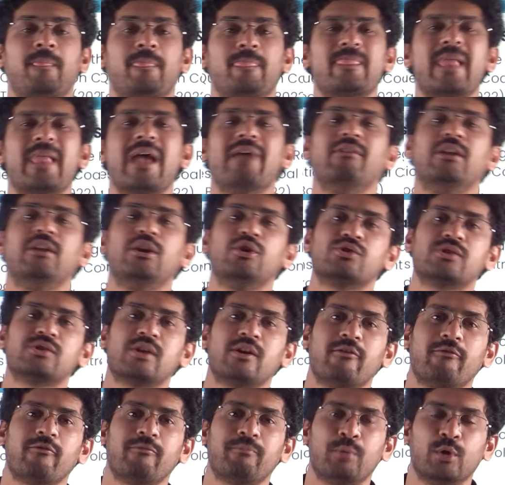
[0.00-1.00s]
the
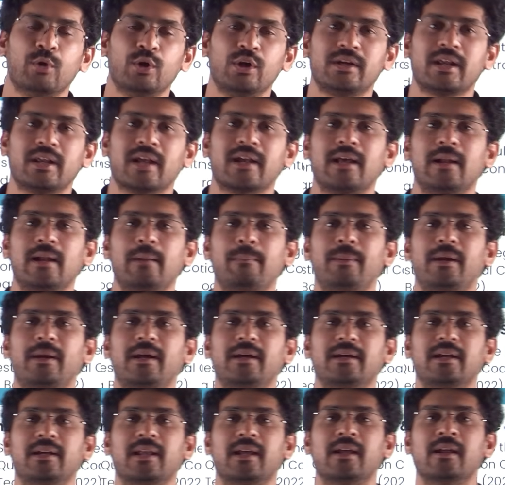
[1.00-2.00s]
evolution of political
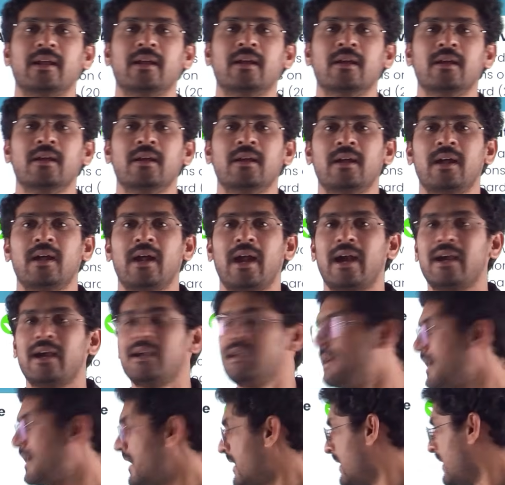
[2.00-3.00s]
party
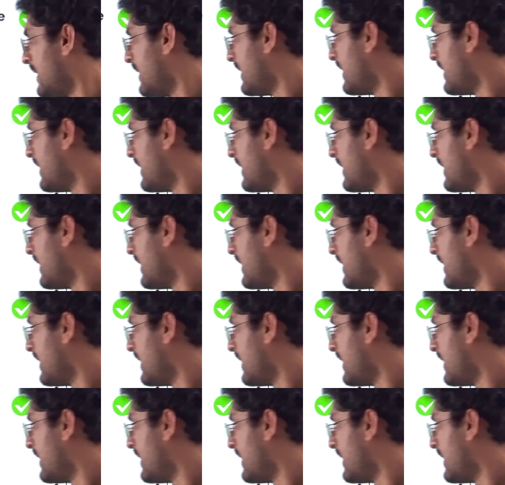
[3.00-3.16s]
and